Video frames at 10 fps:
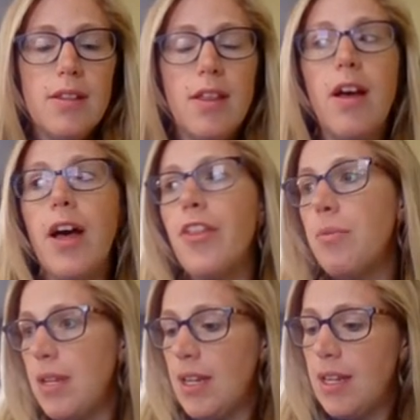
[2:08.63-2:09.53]
The other
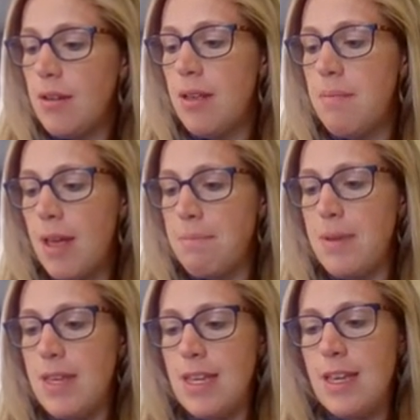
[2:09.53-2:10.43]
meaning might
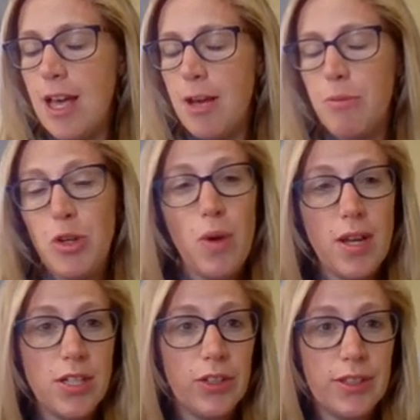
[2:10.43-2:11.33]
be when you want to learn